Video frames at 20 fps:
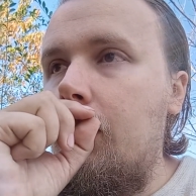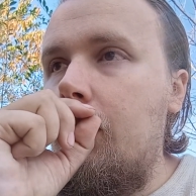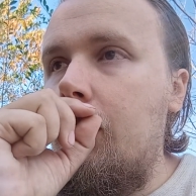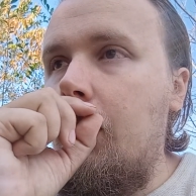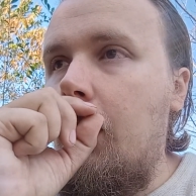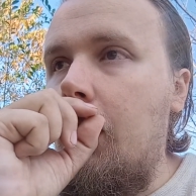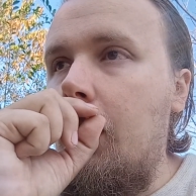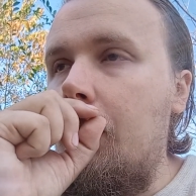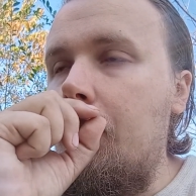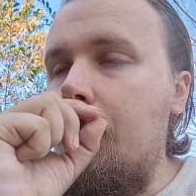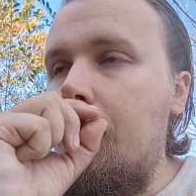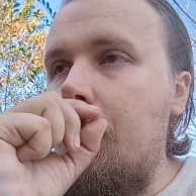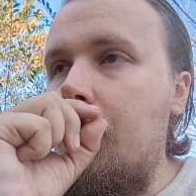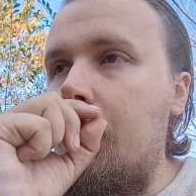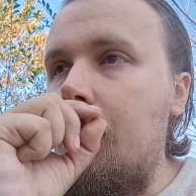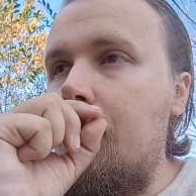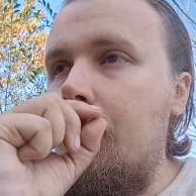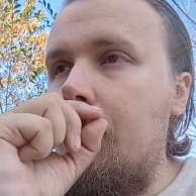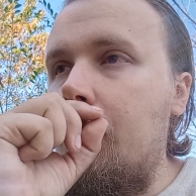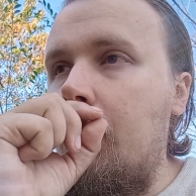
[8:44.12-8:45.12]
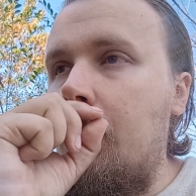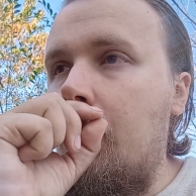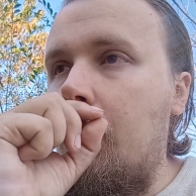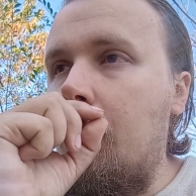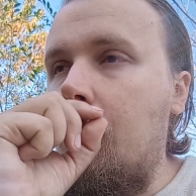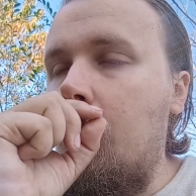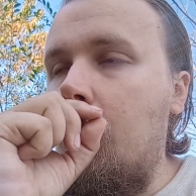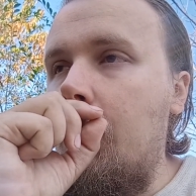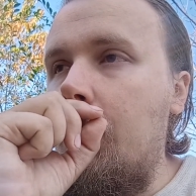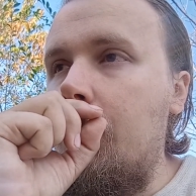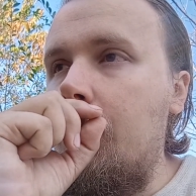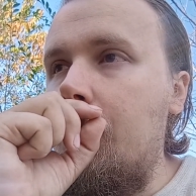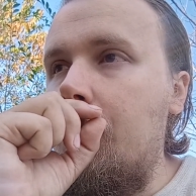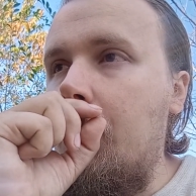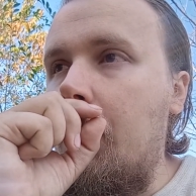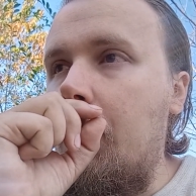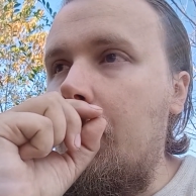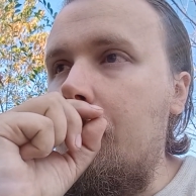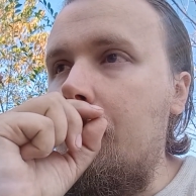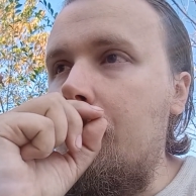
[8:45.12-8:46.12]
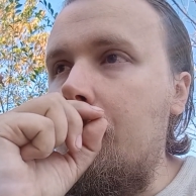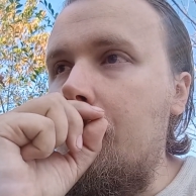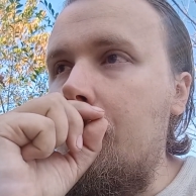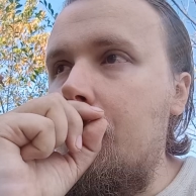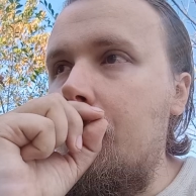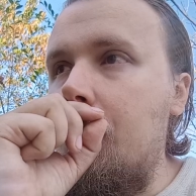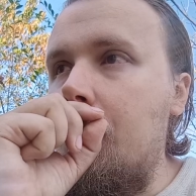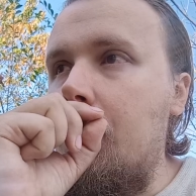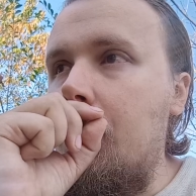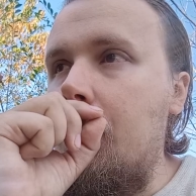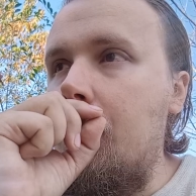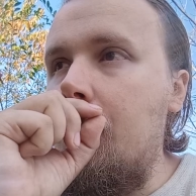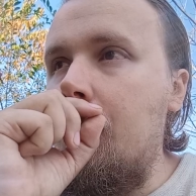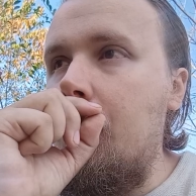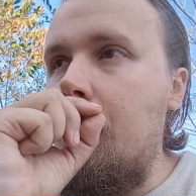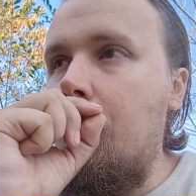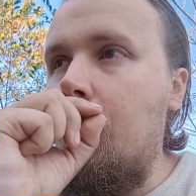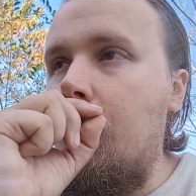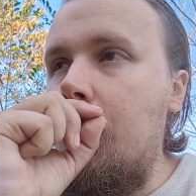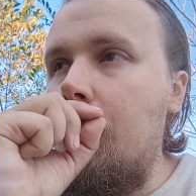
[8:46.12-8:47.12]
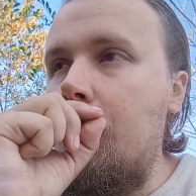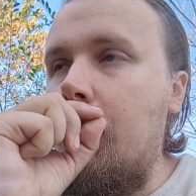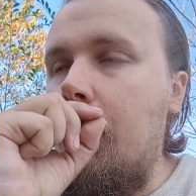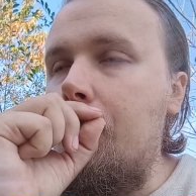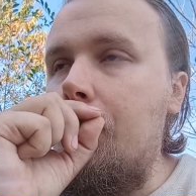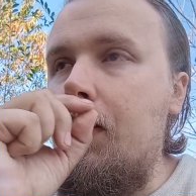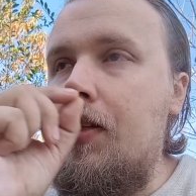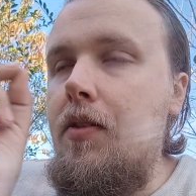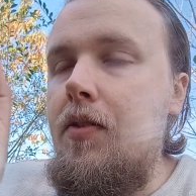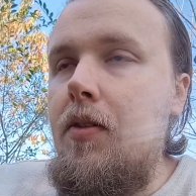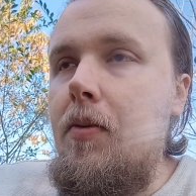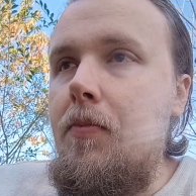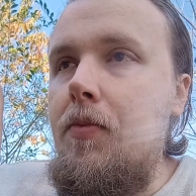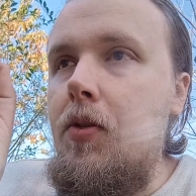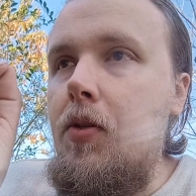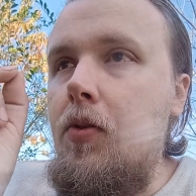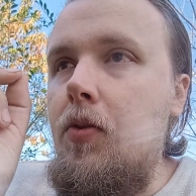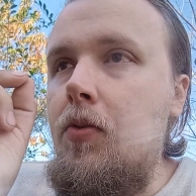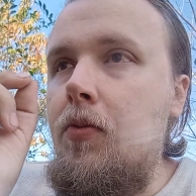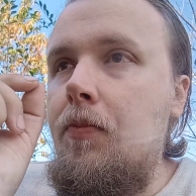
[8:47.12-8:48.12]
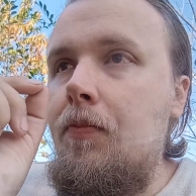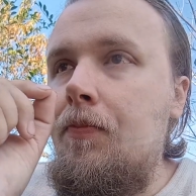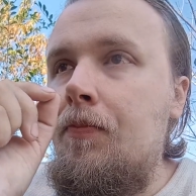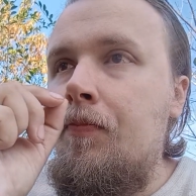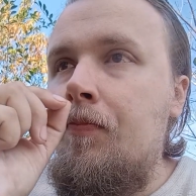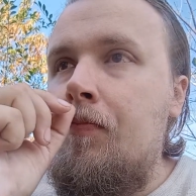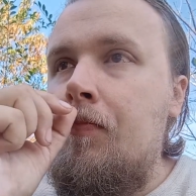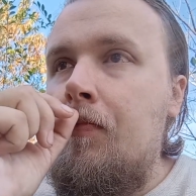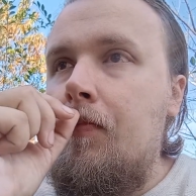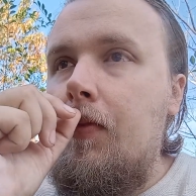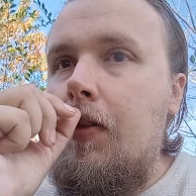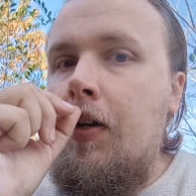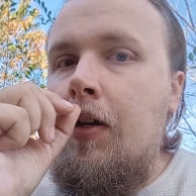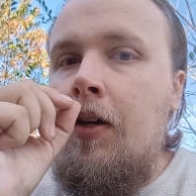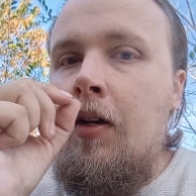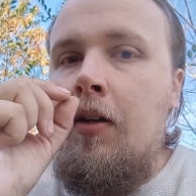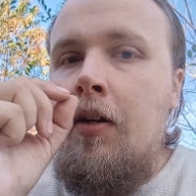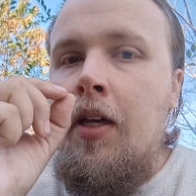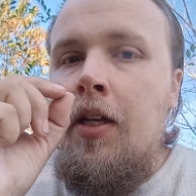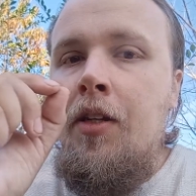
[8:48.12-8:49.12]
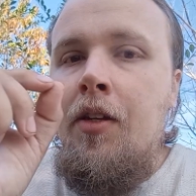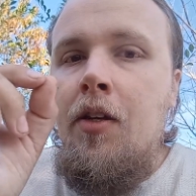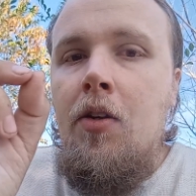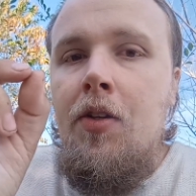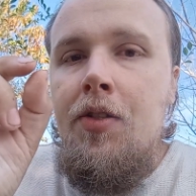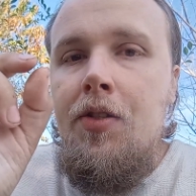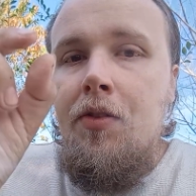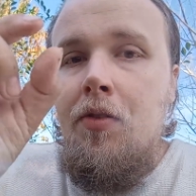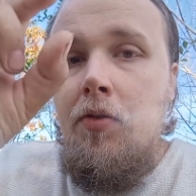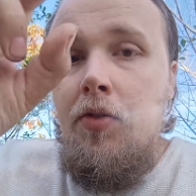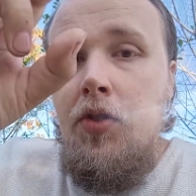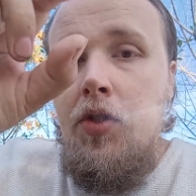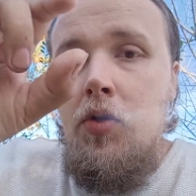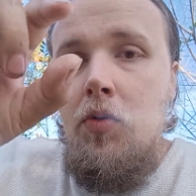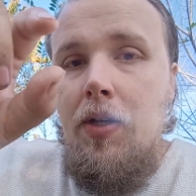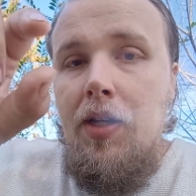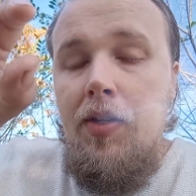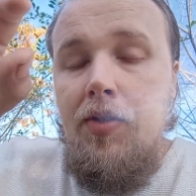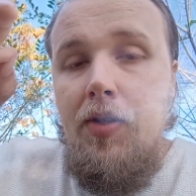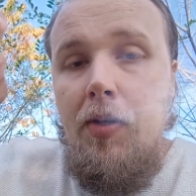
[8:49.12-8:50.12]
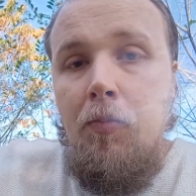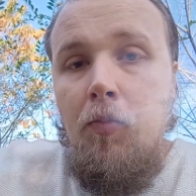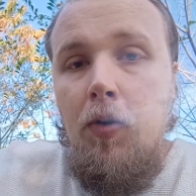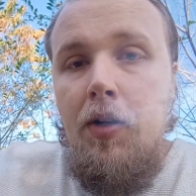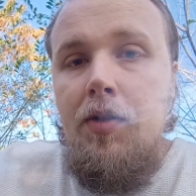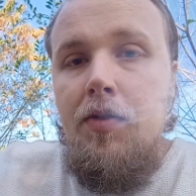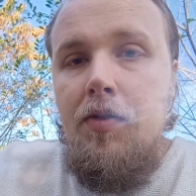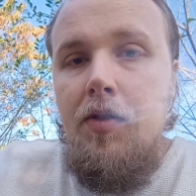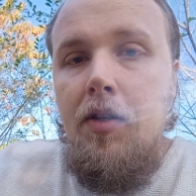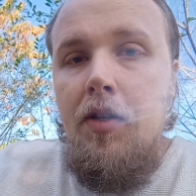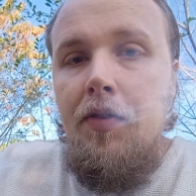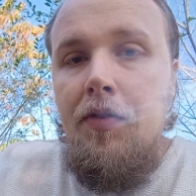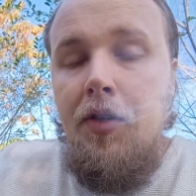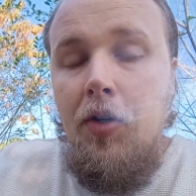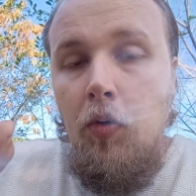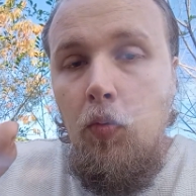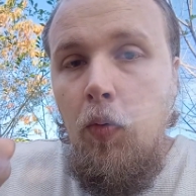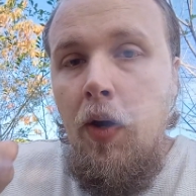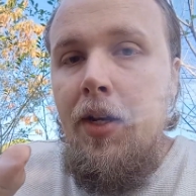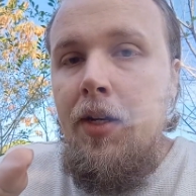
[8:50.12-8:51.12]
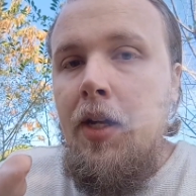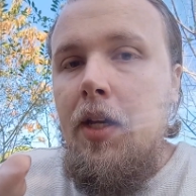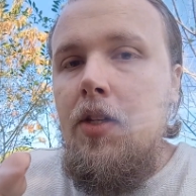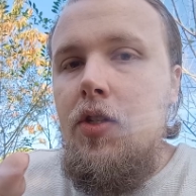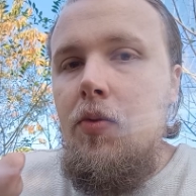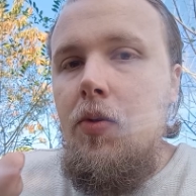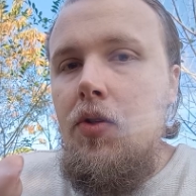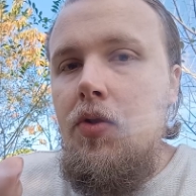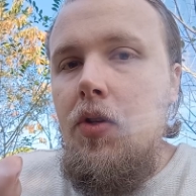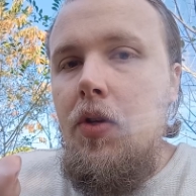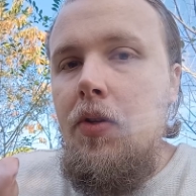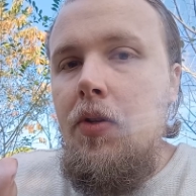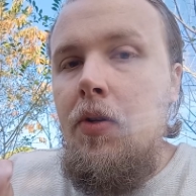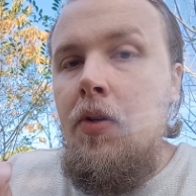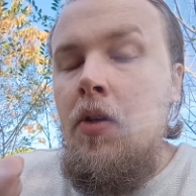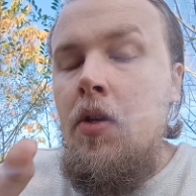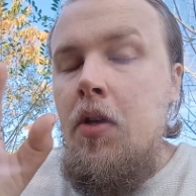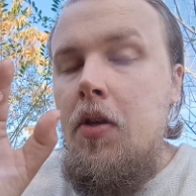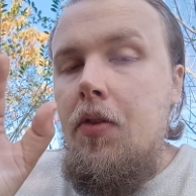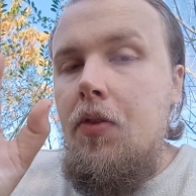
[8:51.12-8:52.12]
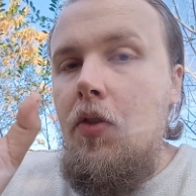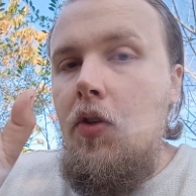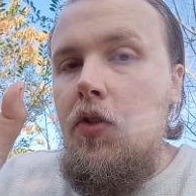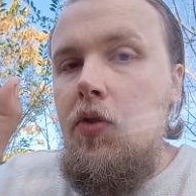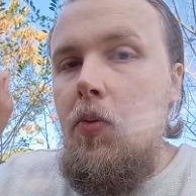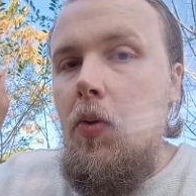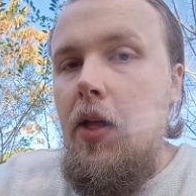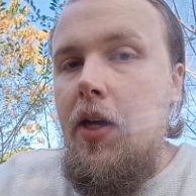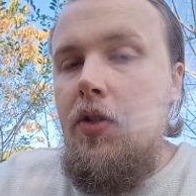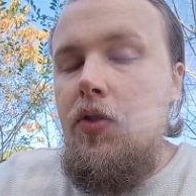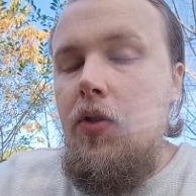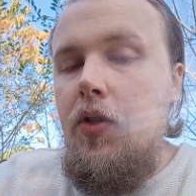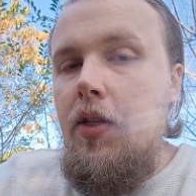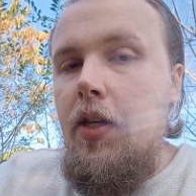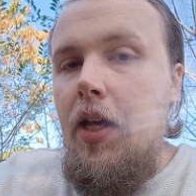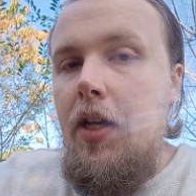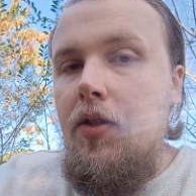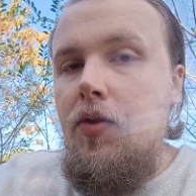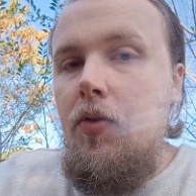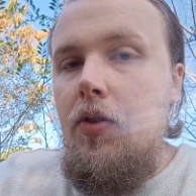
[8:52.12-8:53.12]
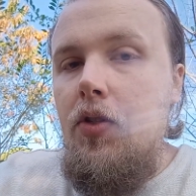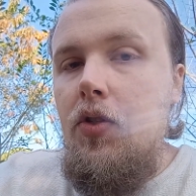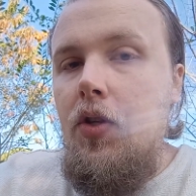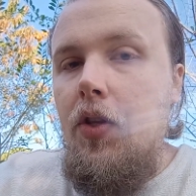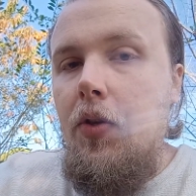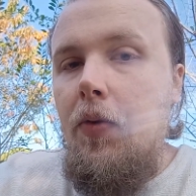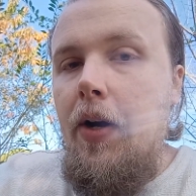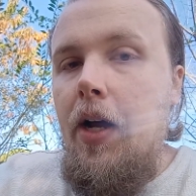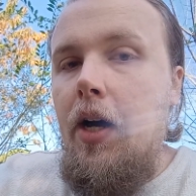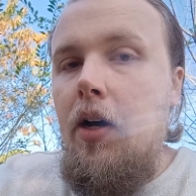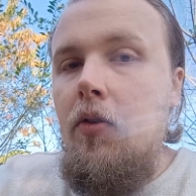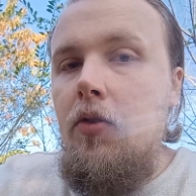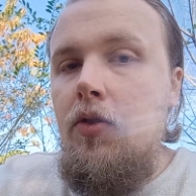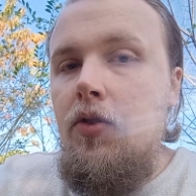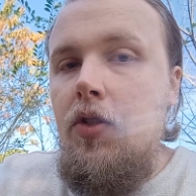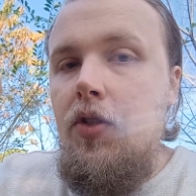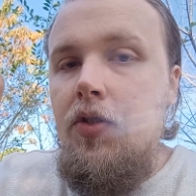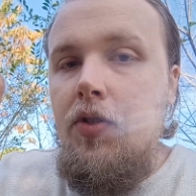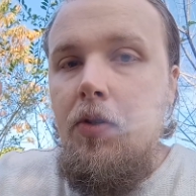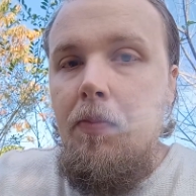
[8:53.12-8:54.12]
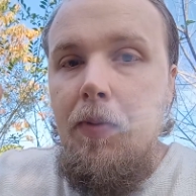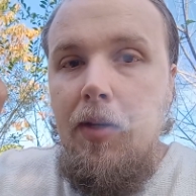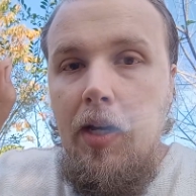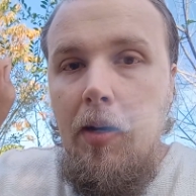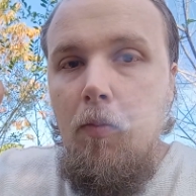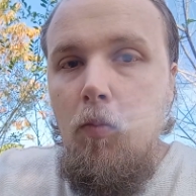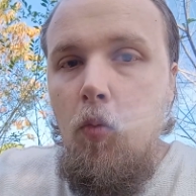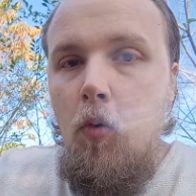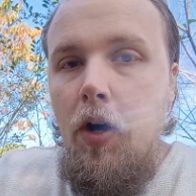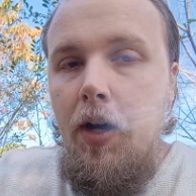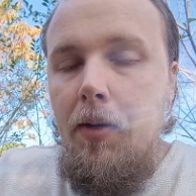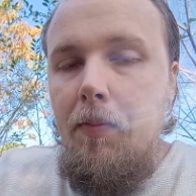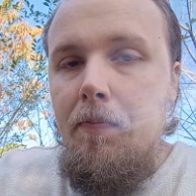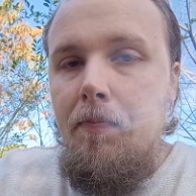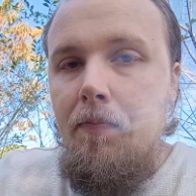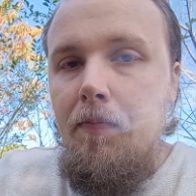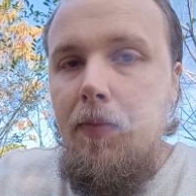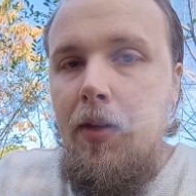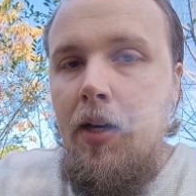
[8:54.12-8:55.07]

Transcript: times E sub 1 times E sub 1 times E sub 2. And you notice that there's 2 E sub 1s in there that are right next to each other. Those will actually cancel each other out just to become 1,